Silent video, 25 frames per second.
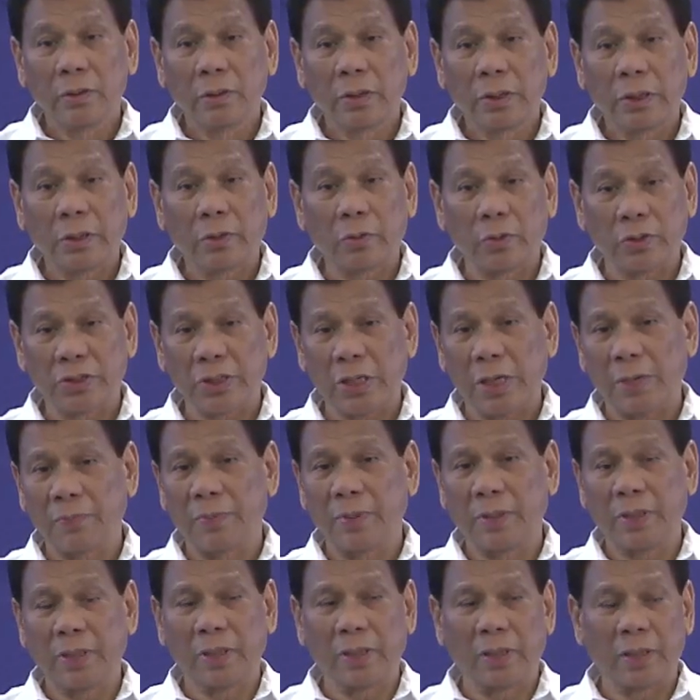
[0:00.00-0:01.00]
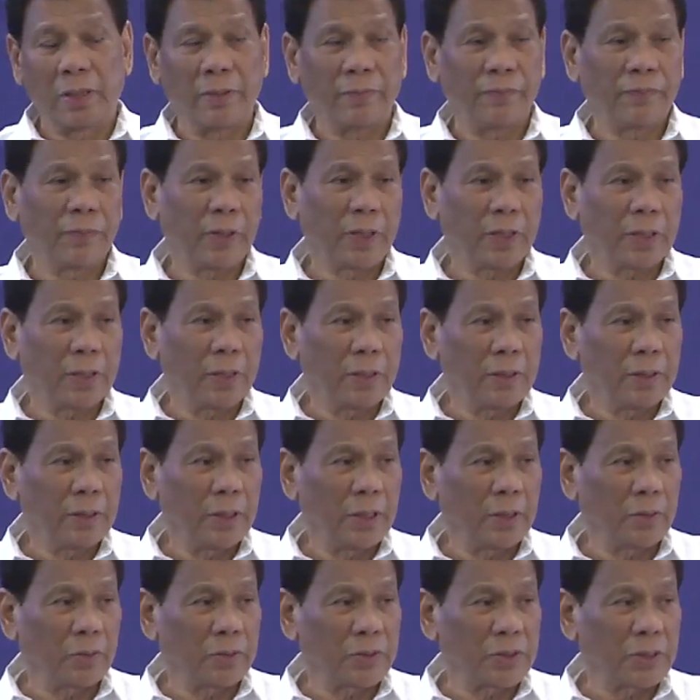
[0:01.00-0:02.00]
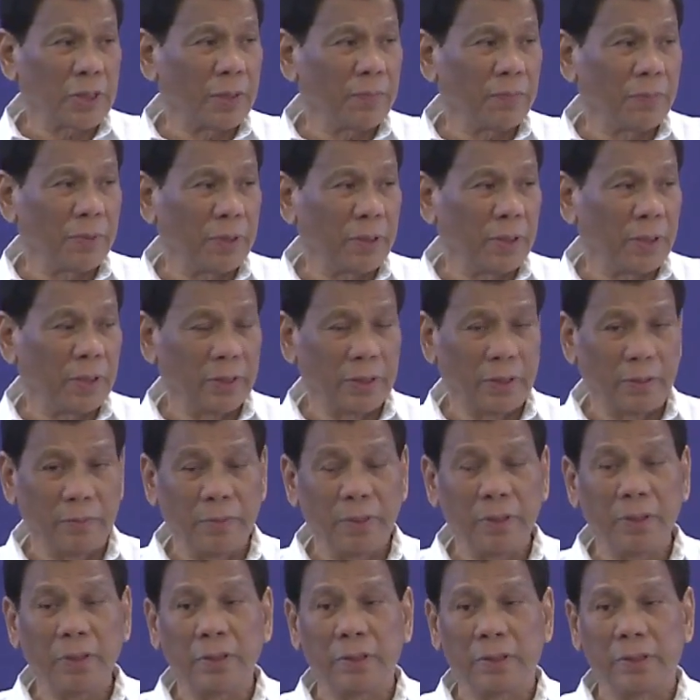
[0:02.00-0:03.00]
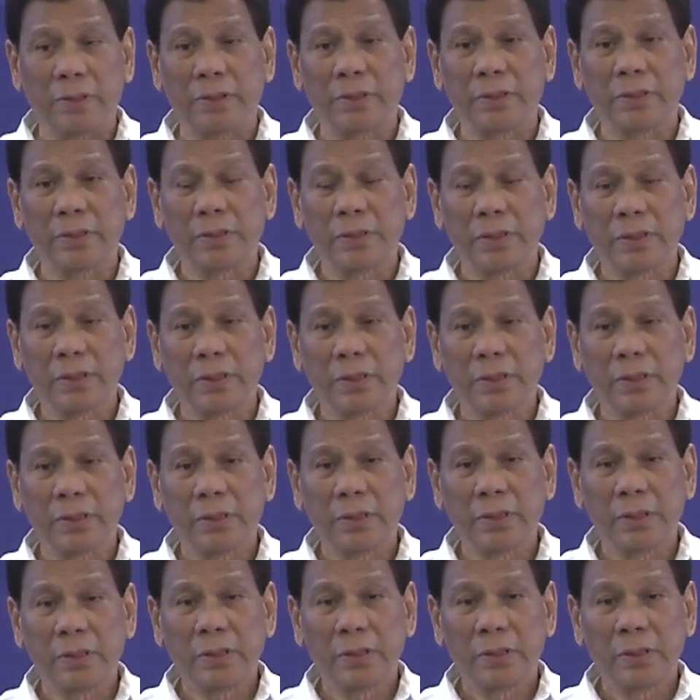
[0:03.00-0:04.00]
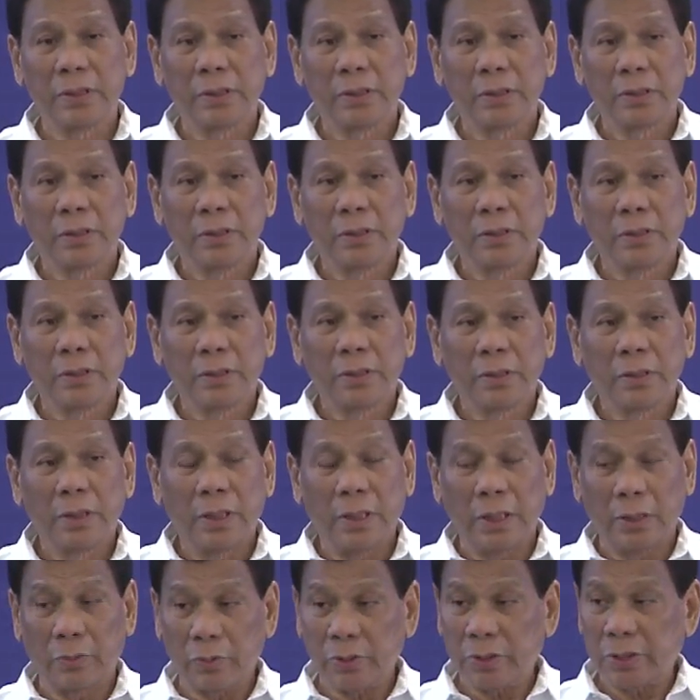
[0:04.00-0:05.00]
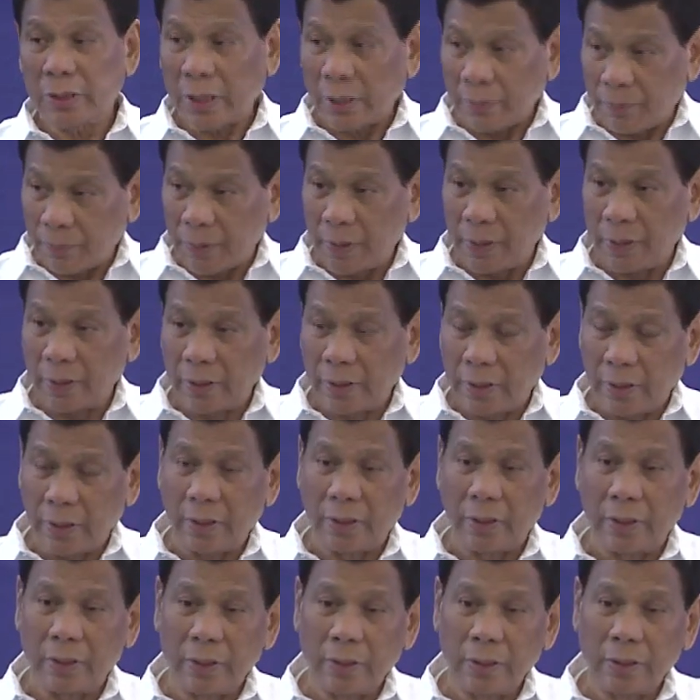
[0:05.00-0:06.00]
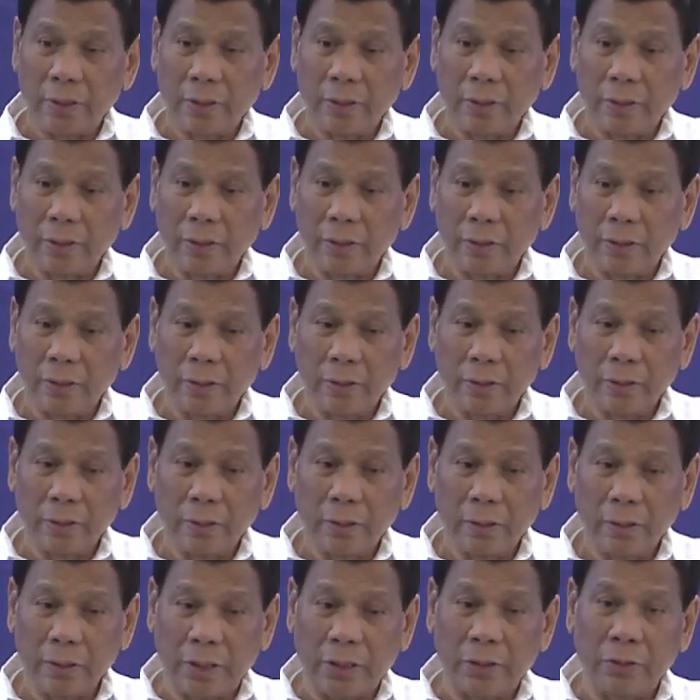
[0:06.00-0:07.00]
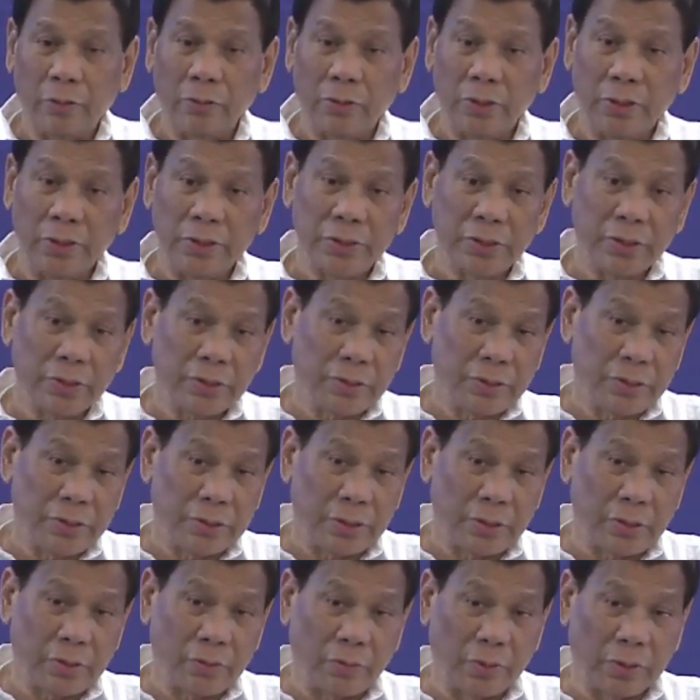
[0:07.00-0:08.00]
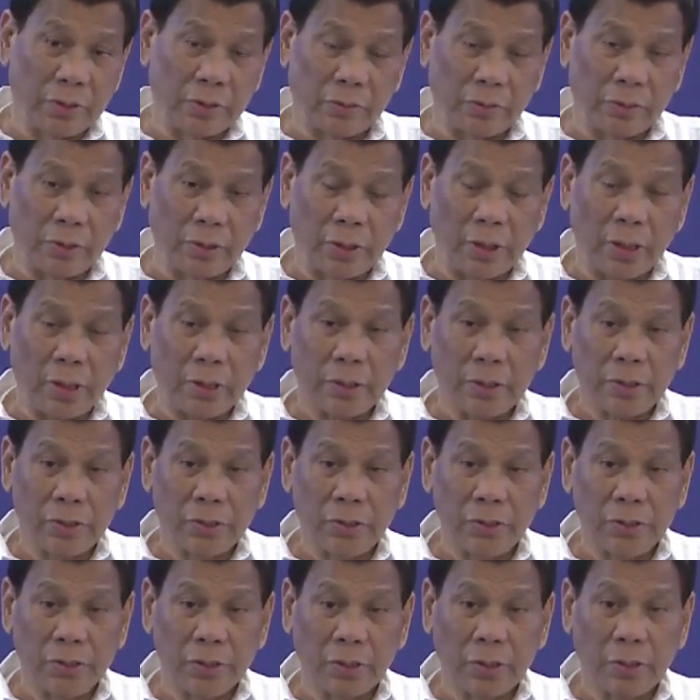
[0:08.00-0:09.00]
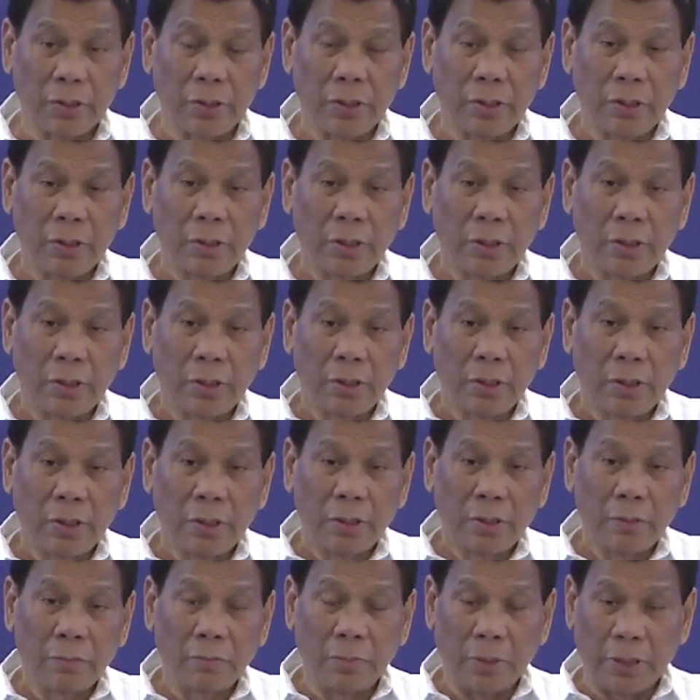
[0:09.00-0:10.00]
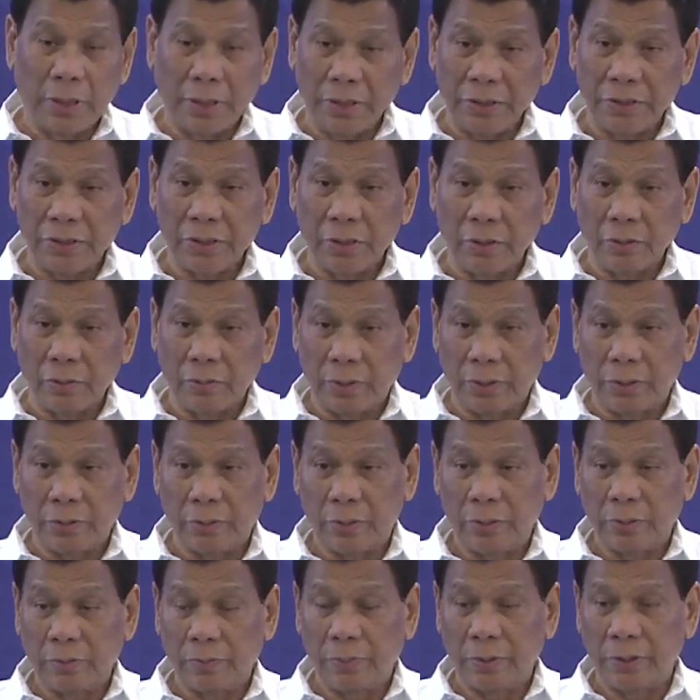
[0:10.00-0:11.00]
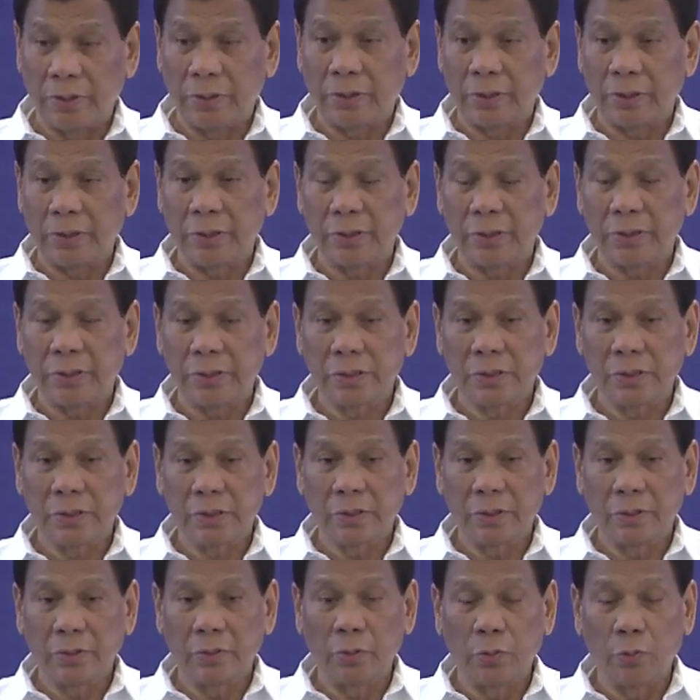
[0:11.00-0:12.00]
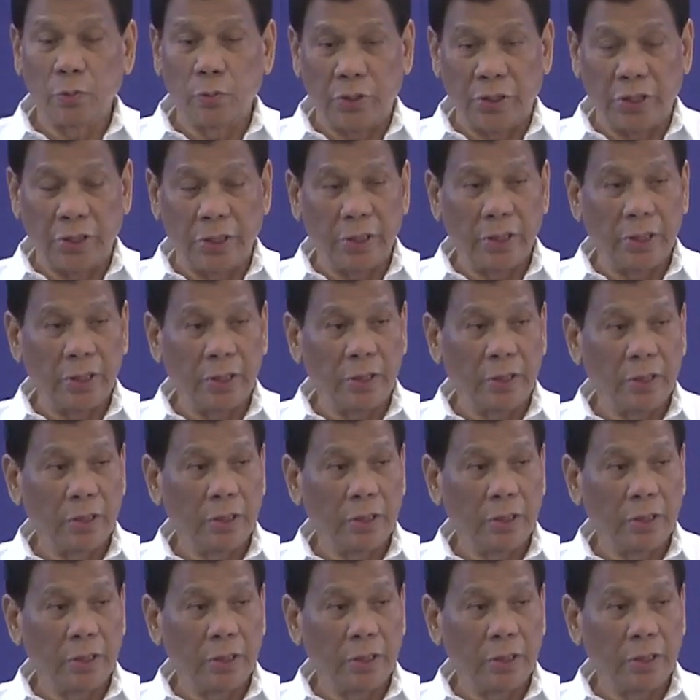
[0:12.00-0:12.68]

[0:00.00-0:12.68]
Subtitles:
It was happening in Africa. It was happening in the Middle East. And it was happening here. The Indonesians went to the Dutch. Malaysia went to the British. We